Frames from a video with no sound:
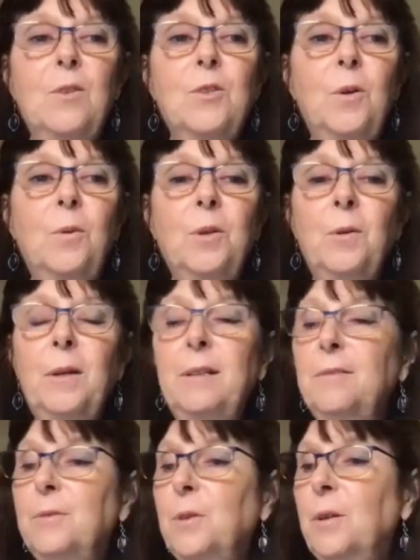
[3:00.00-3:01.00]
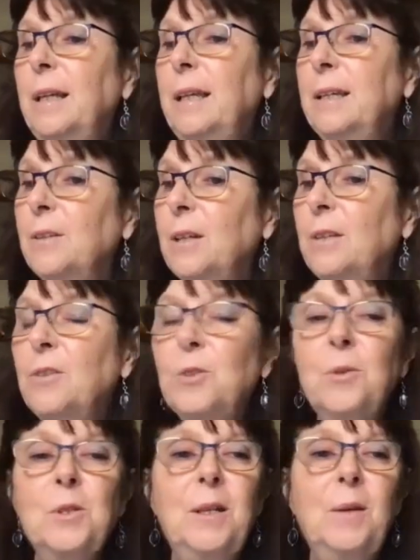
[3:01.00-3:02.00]
So you're in for an, an
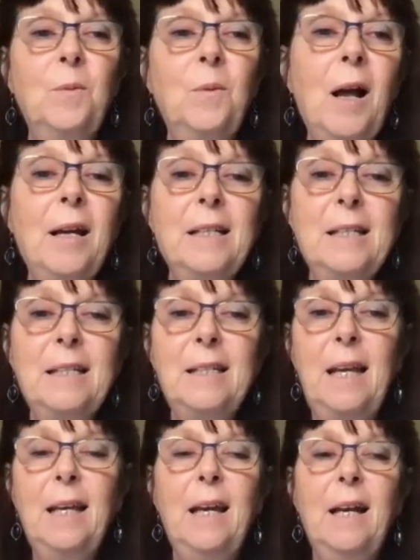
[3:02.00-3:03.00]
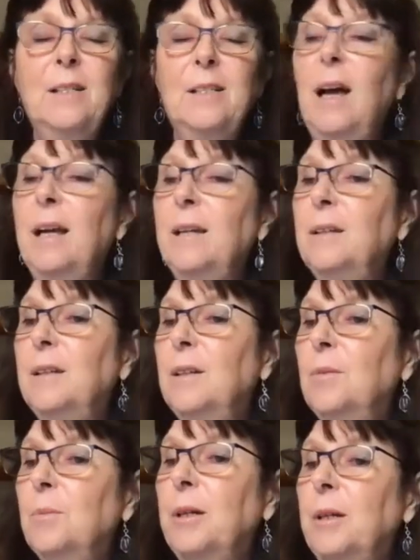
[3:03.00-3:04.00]
interesting ride today as I
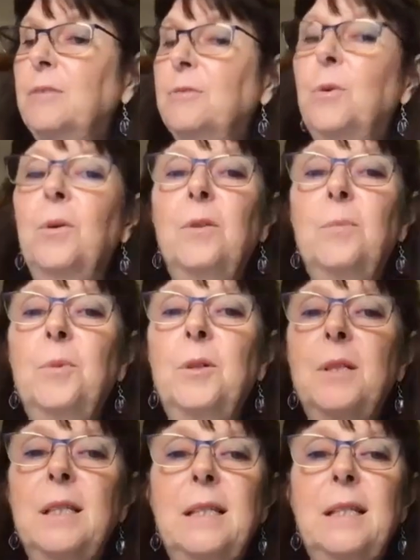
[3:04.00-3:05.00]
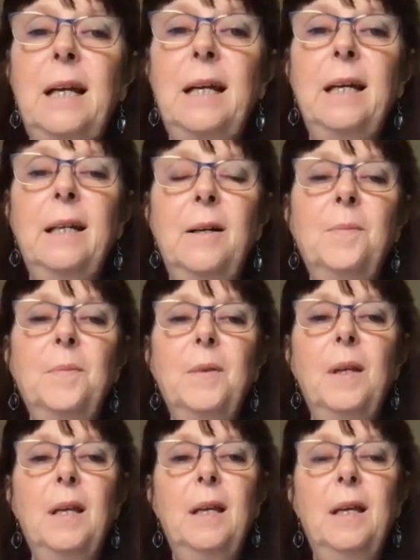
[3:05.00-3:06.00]
bring forth Princess Diana.
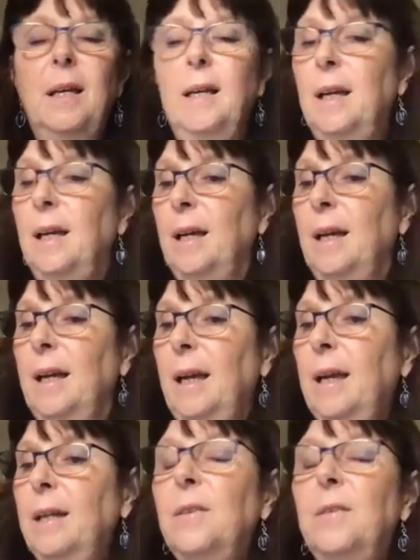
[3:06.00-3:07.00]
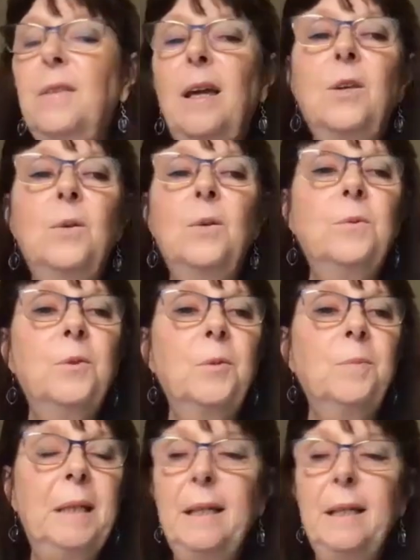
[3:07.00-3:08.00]
And thank you for
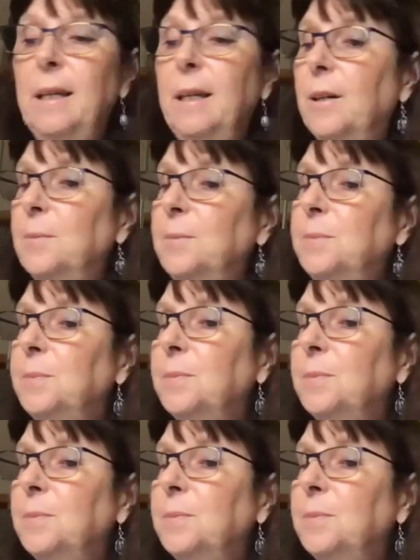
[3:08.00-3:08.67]
being here.